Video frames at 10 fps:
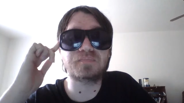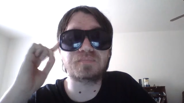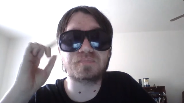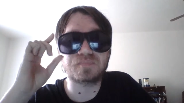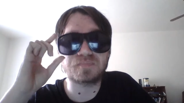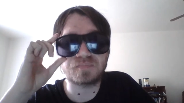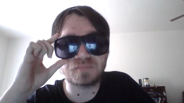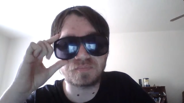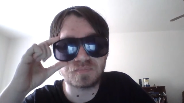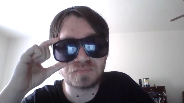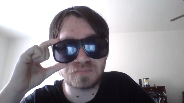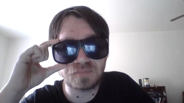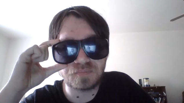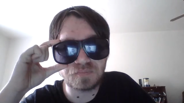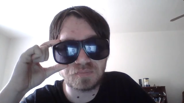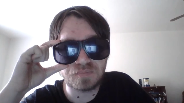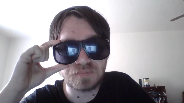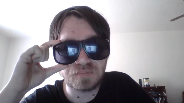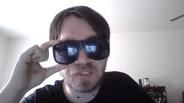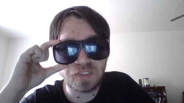
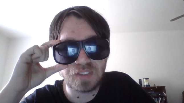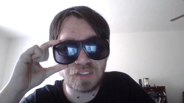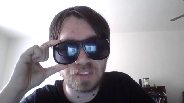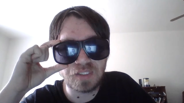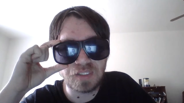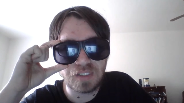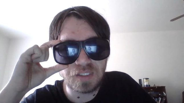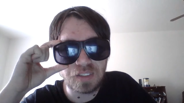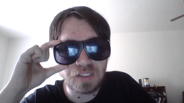Nobody speaks.